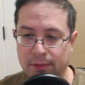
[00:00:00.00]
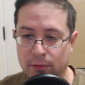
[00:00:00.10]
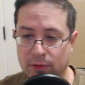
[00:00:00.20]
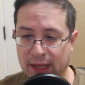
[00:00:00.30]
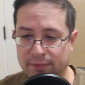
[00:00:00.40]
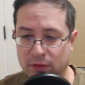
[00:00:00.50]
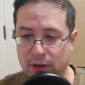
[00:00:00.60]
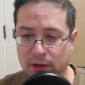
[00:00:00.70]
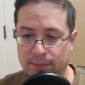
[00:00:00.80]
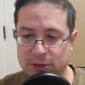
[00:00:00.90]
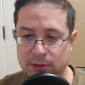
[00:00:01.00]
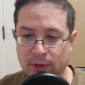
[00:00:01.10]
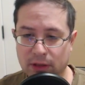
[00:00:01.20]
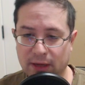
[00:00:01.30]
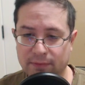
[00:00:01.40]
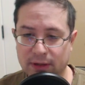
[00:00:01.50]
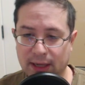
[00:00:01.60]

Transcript: There's f6, bishop e7,